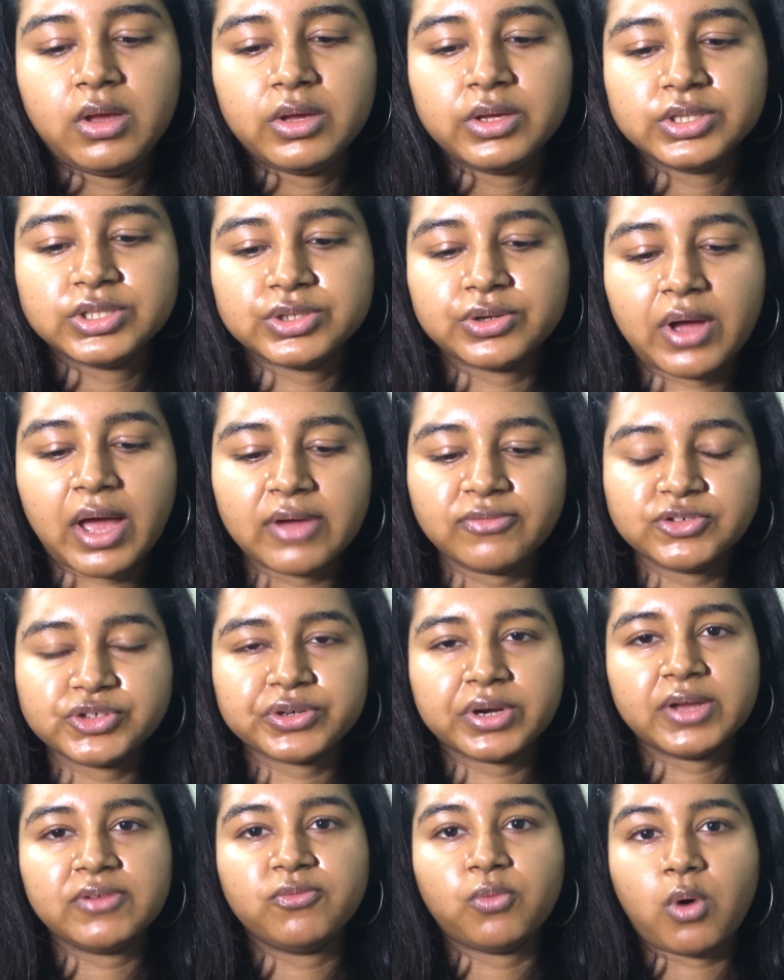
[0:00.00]
So after
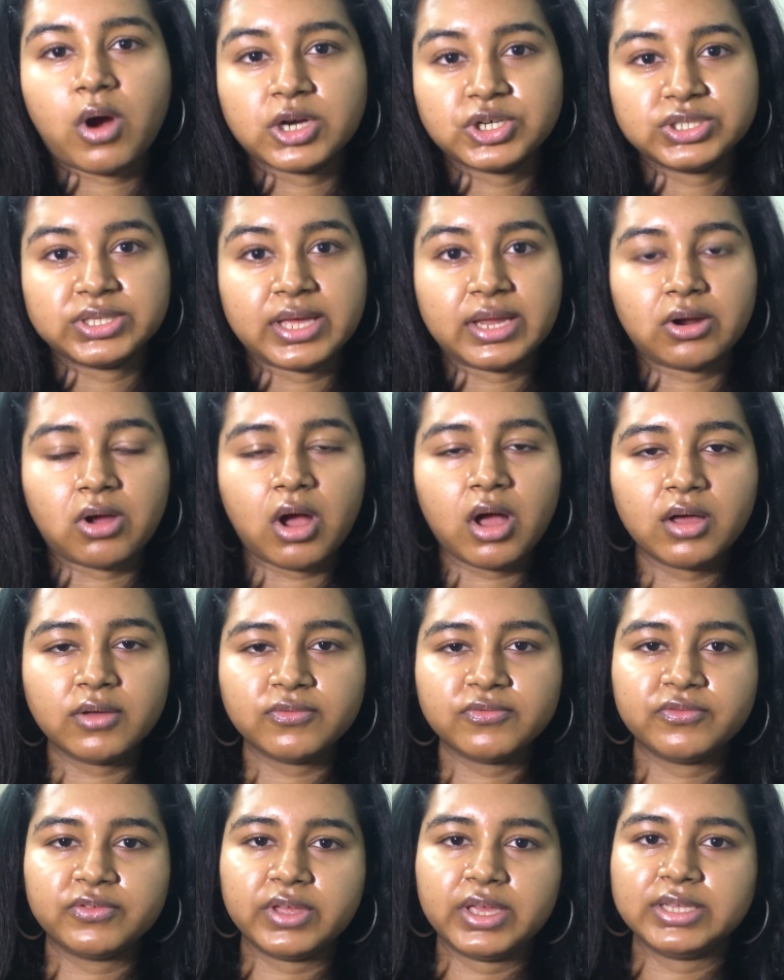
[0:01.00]
I've washed that
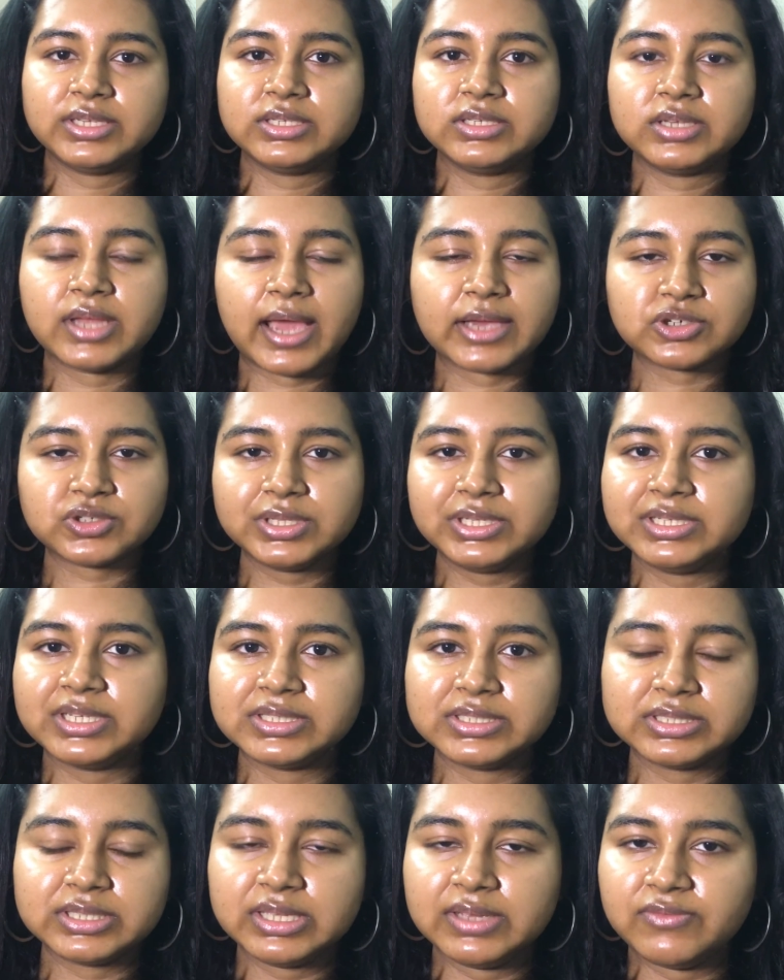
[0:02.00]
off, it actually
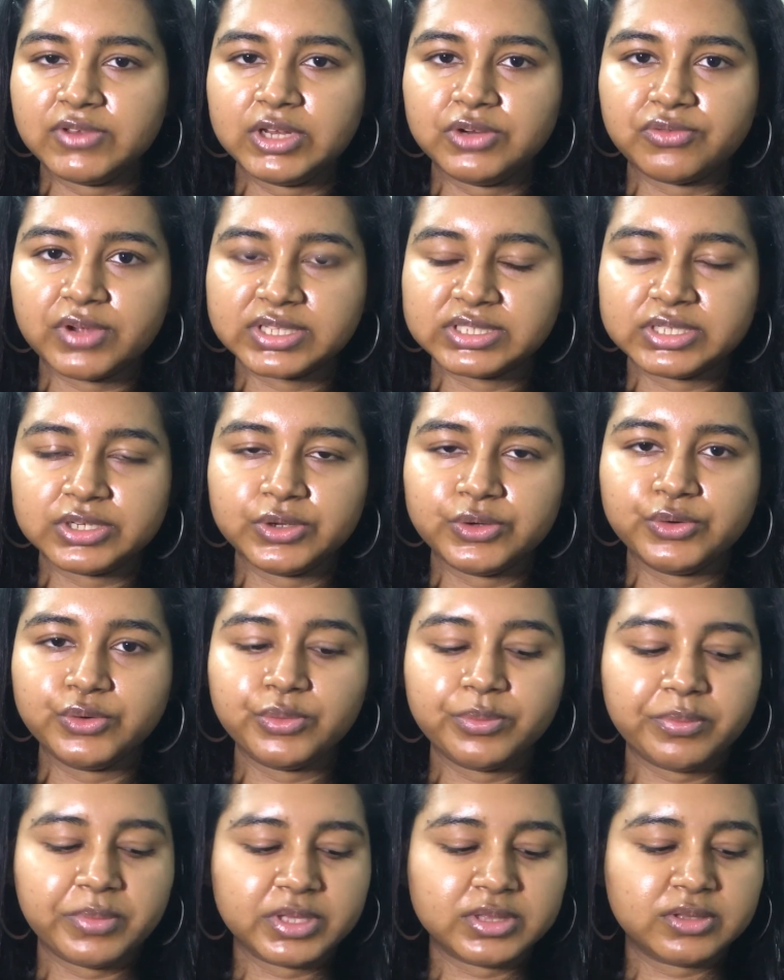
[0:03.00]
doesn't leave any residue,
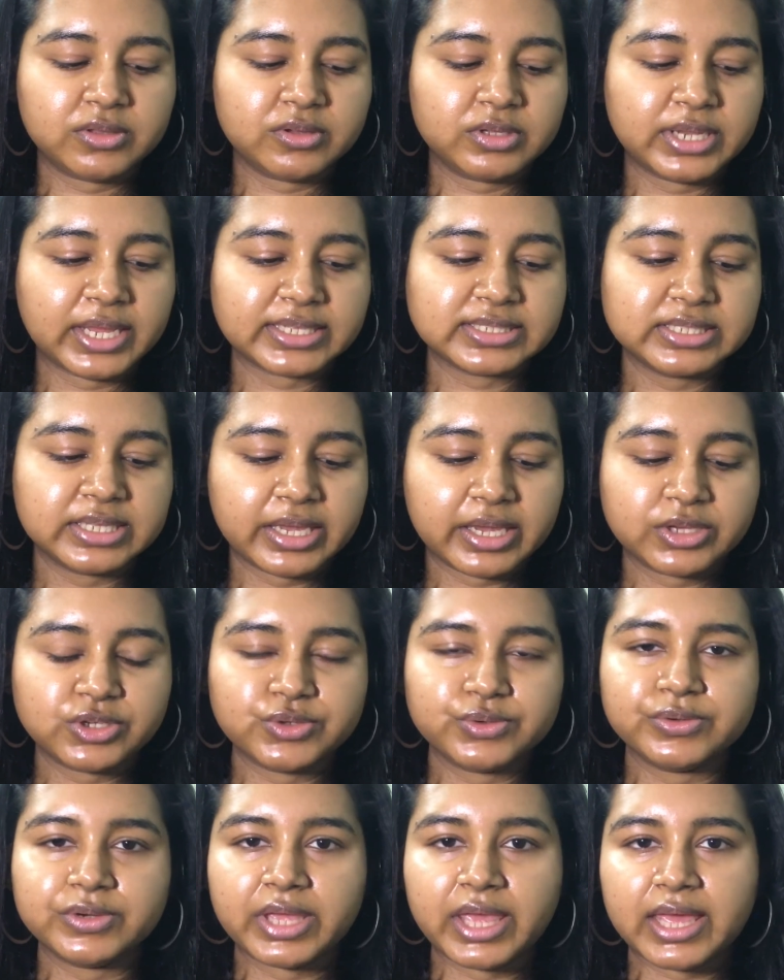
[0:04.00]
but the next thing I
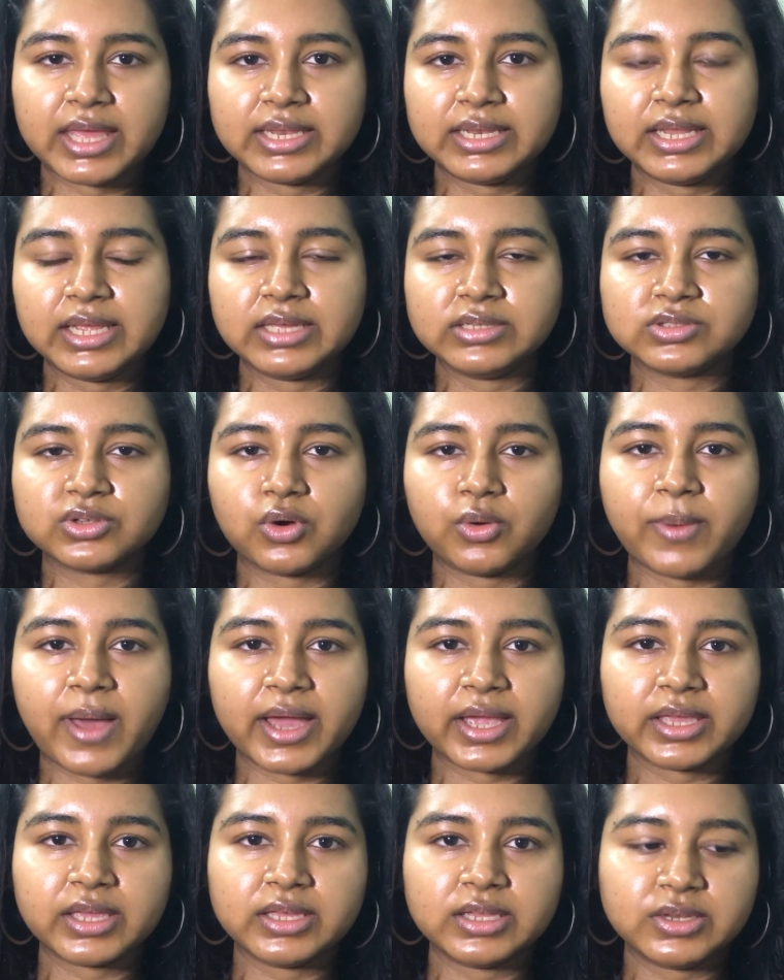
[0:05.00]
do again is go
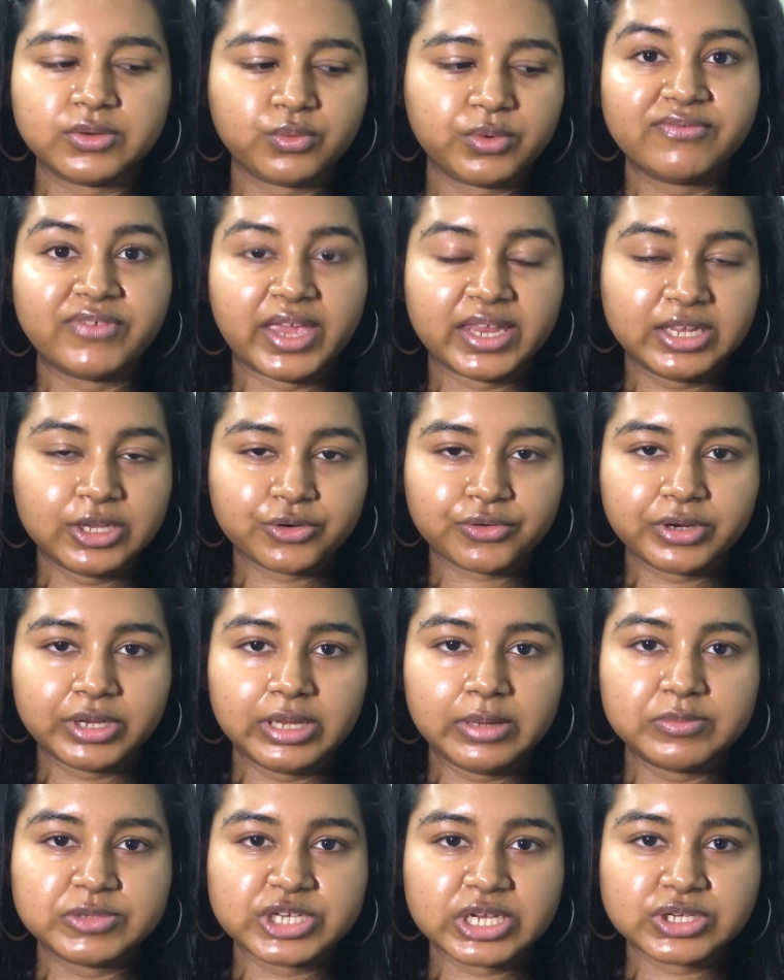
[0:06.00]
back in with
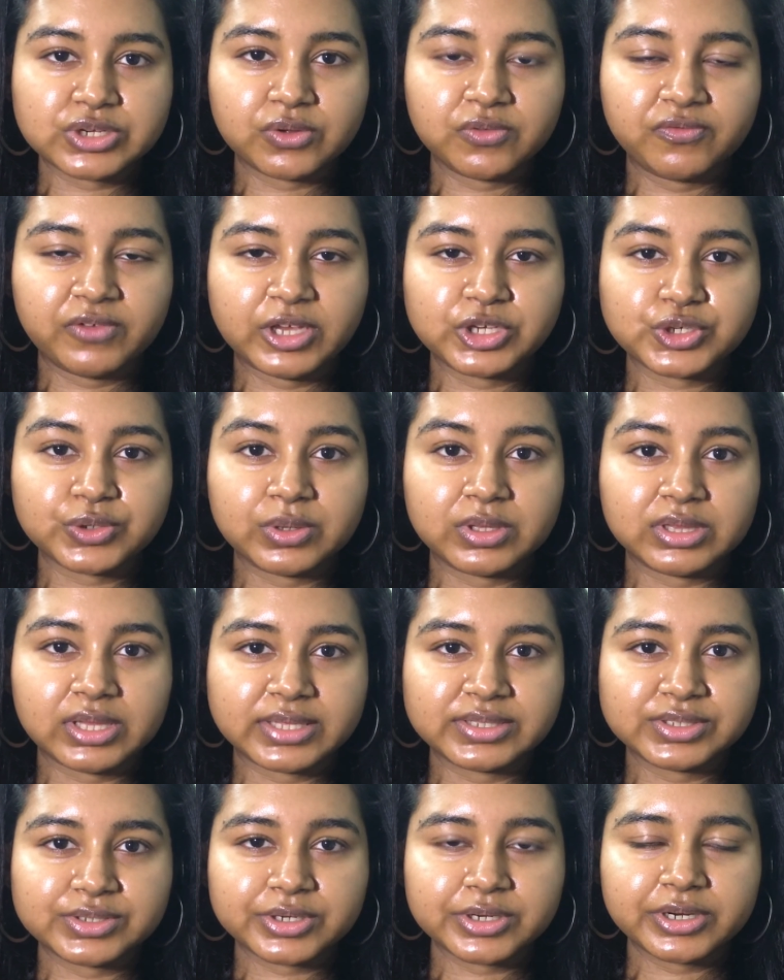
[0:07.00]
Vanicream Gentle Facial
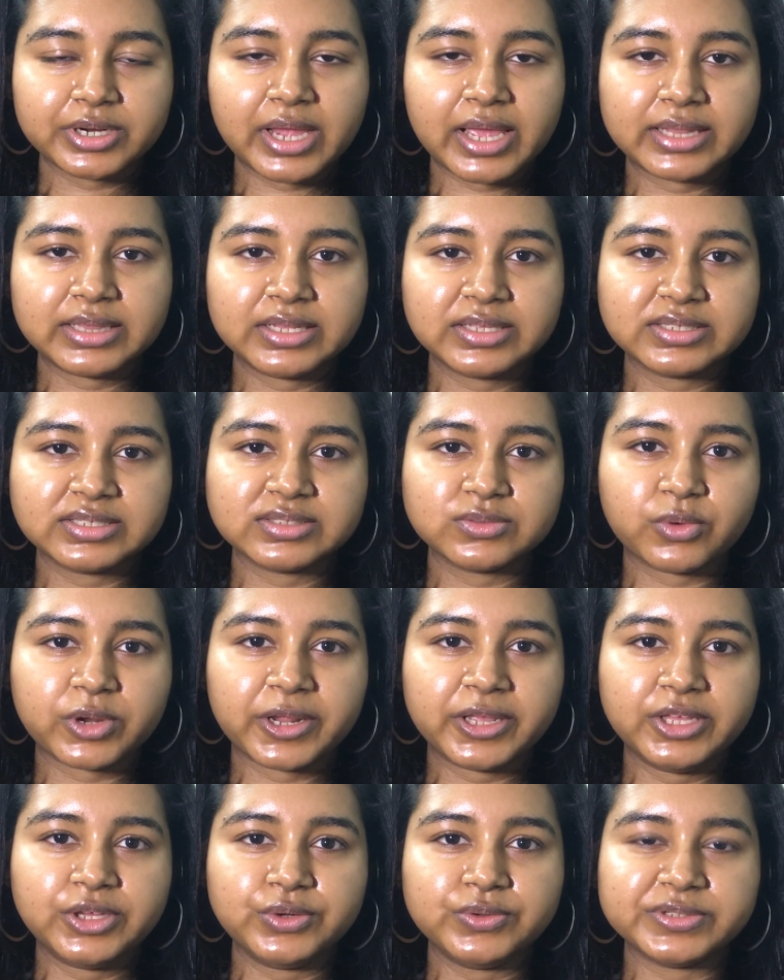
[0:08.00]
Cleanser, and this is what I
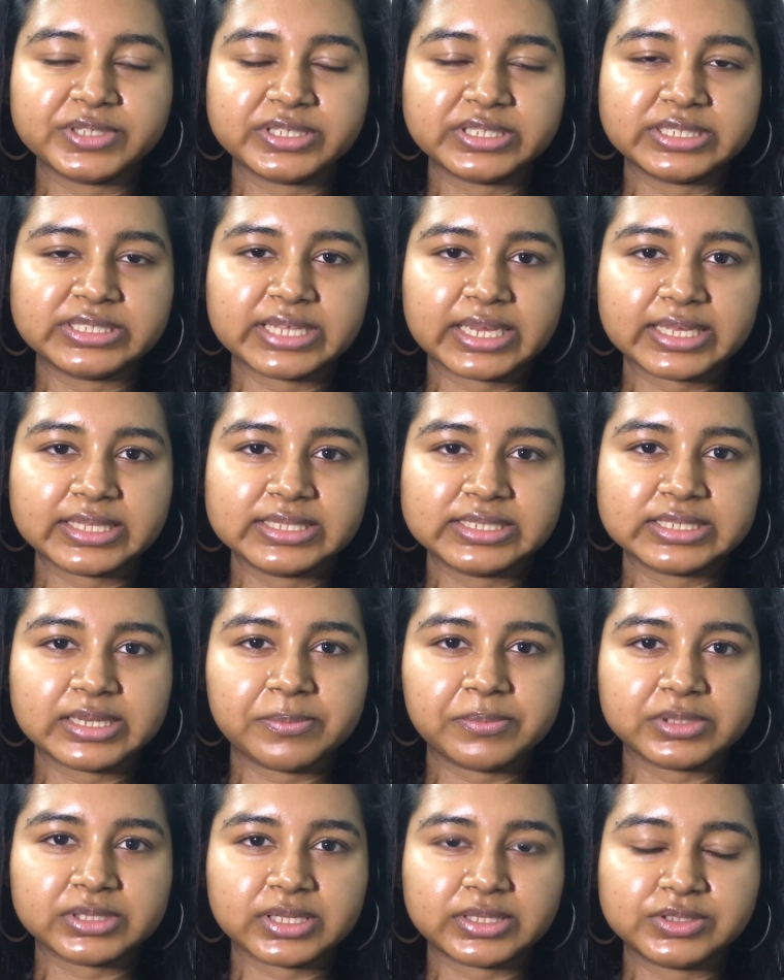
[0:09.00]
use as a second
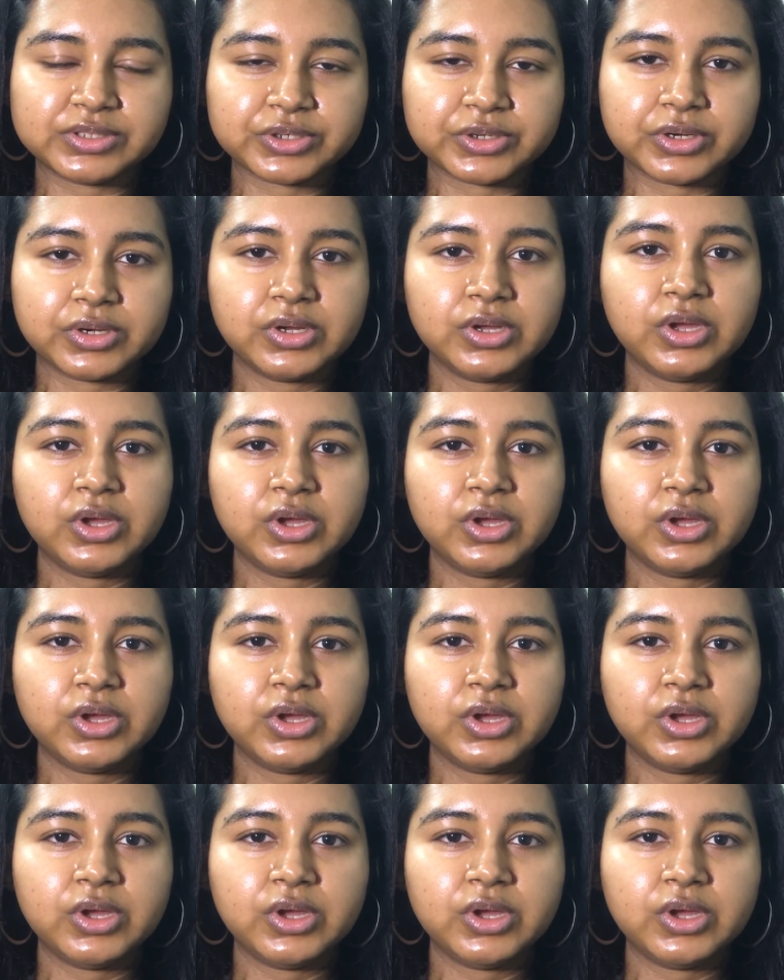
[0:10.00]
step cleanser.